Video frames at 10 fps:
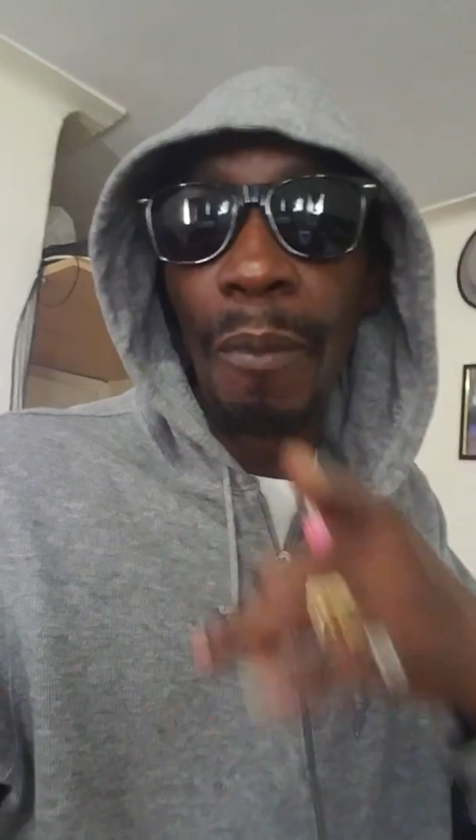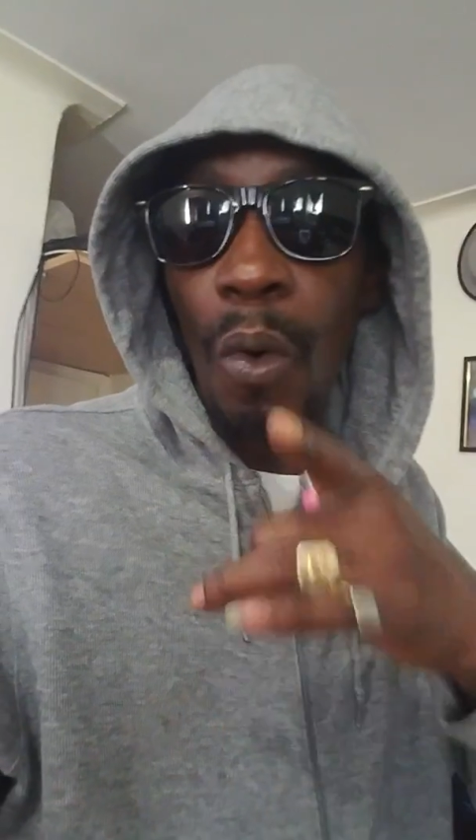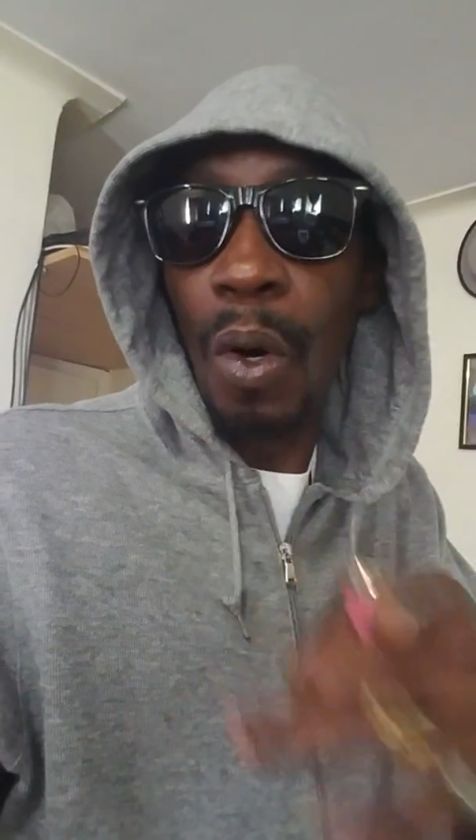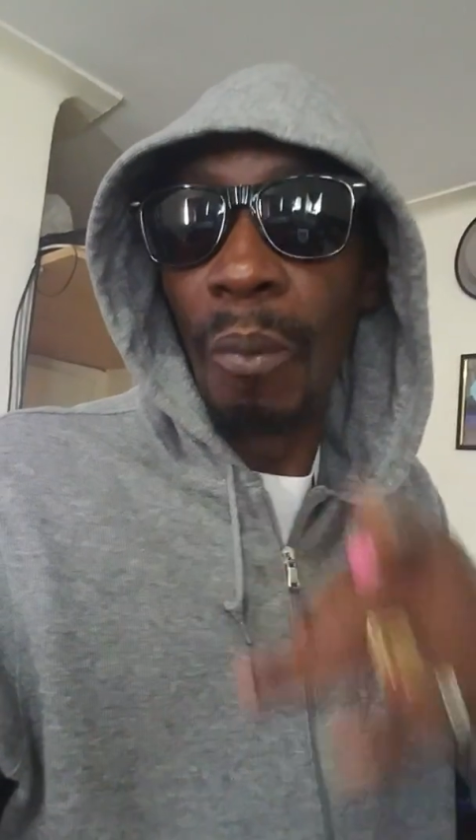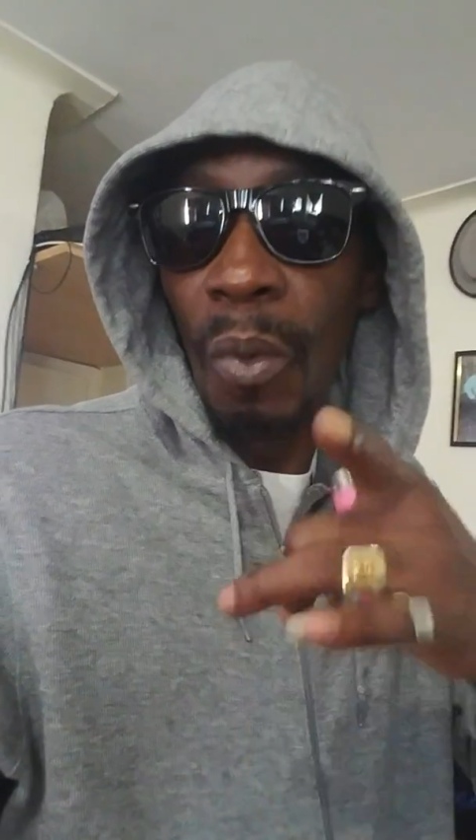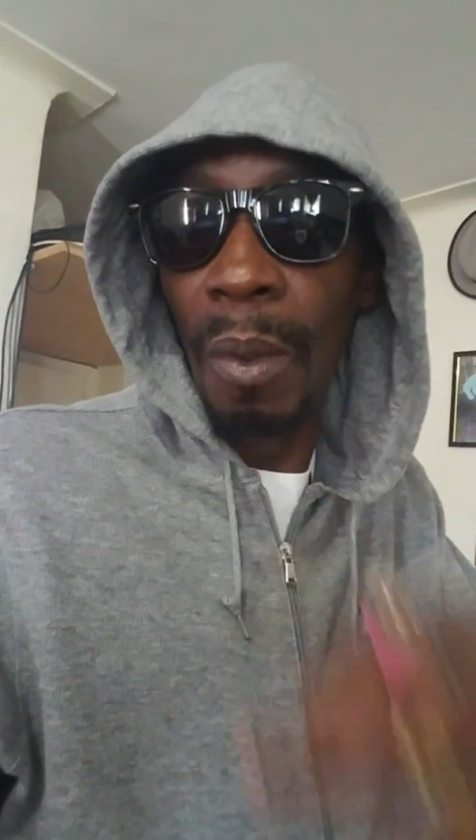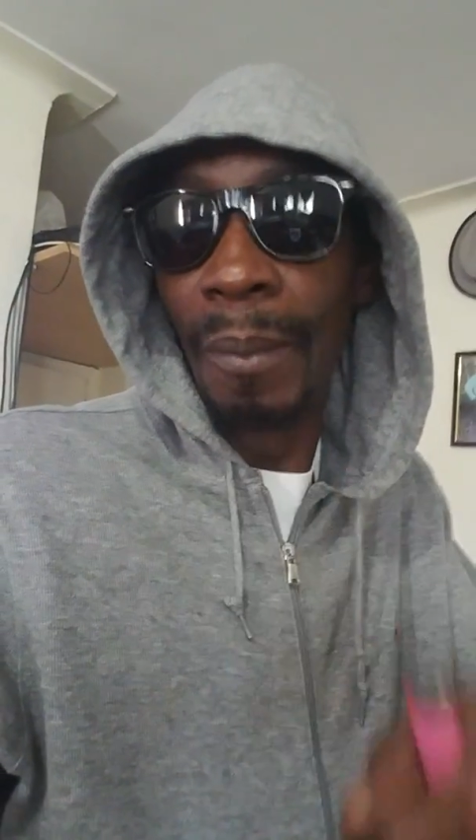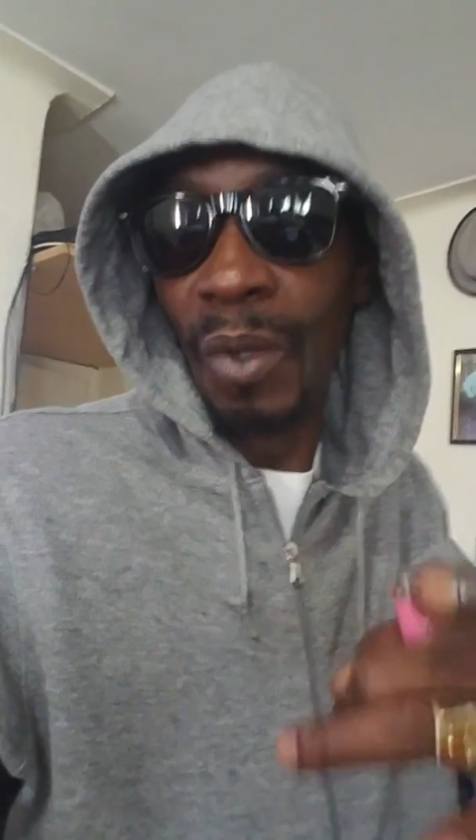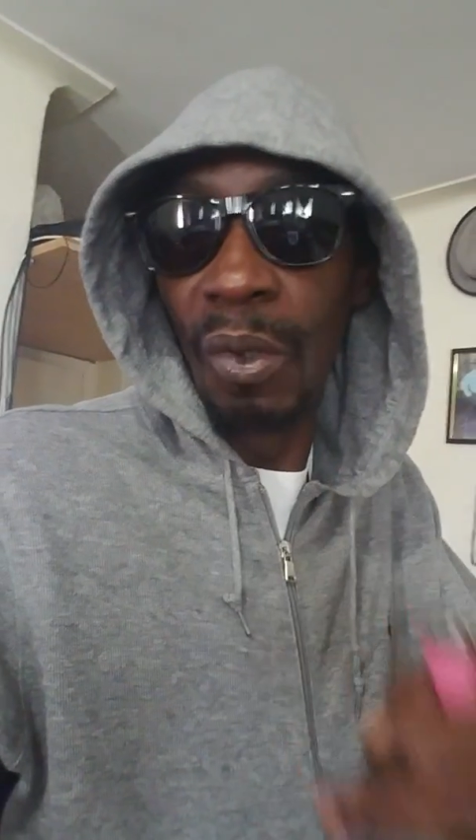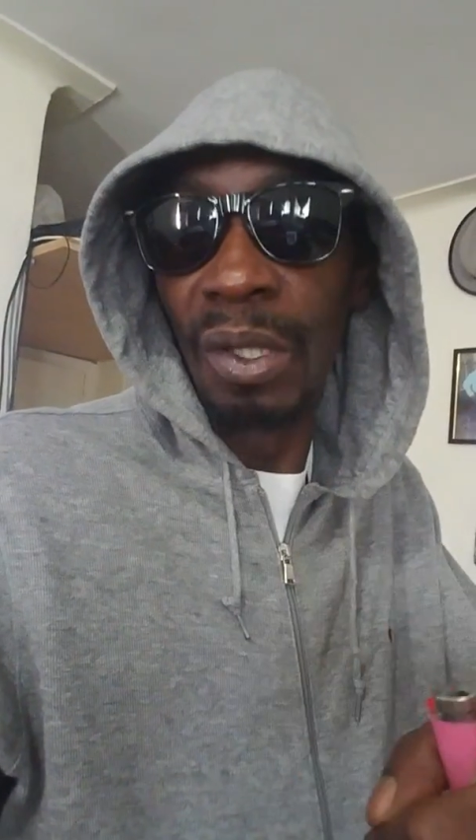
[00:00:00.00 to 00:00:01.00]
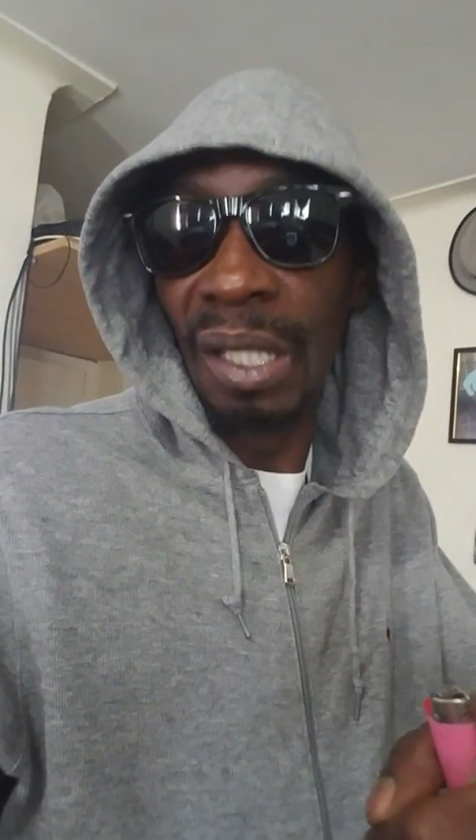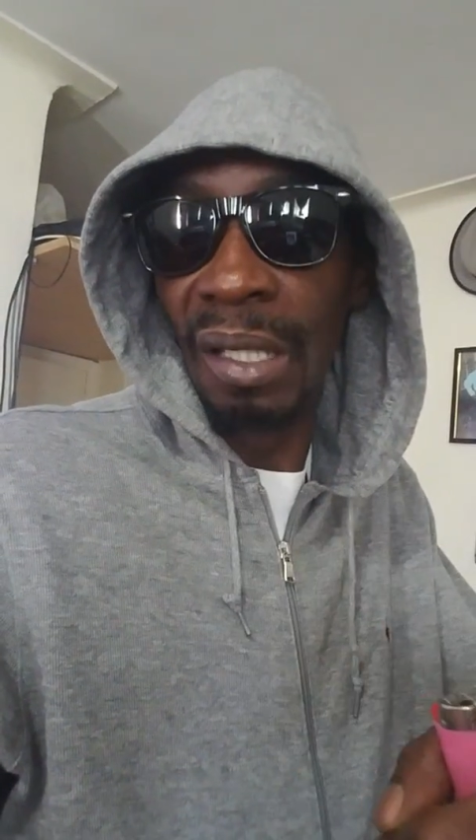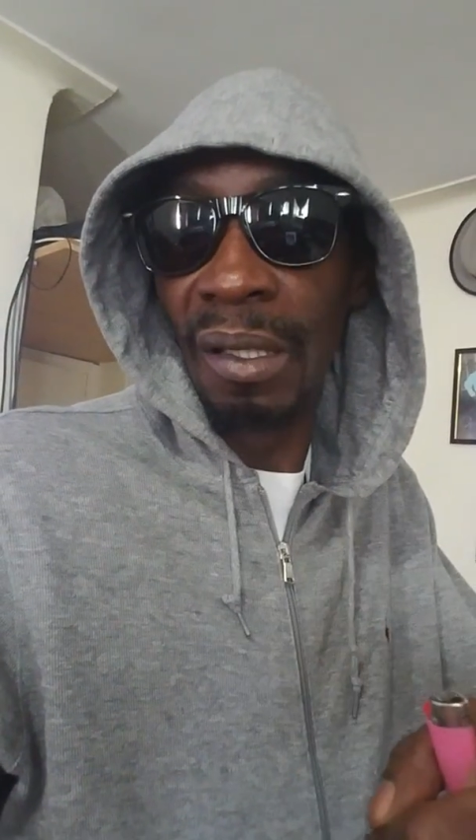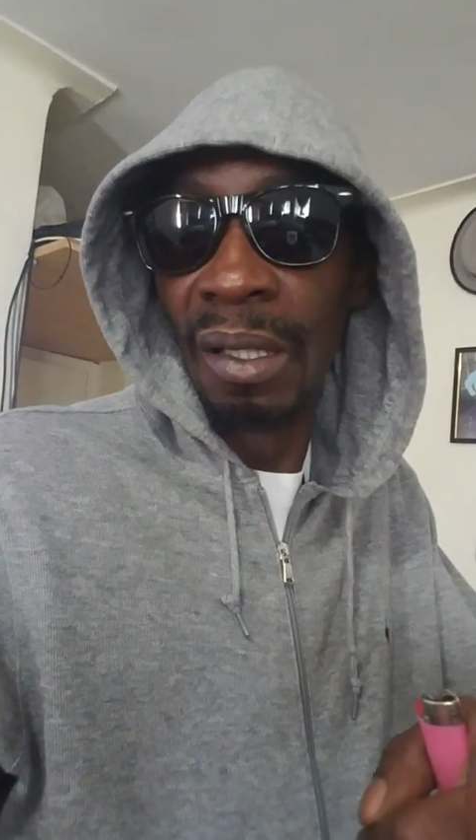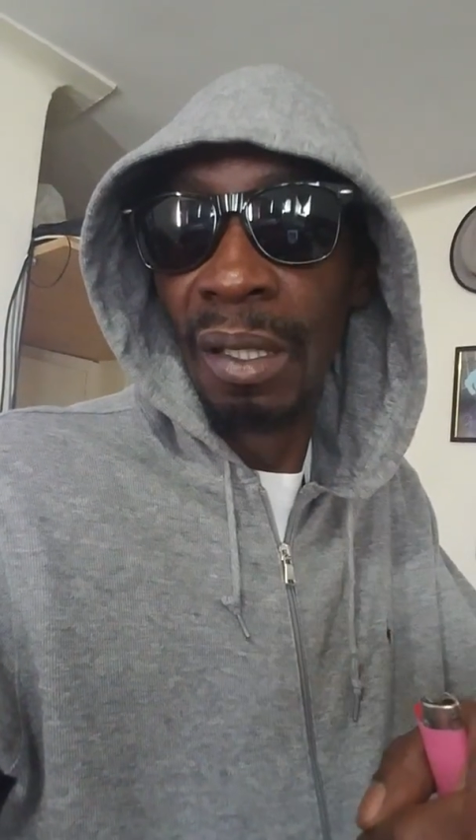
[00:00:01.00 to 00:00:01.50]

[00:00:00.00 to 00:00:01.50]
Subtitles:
me walk my mouth, you know,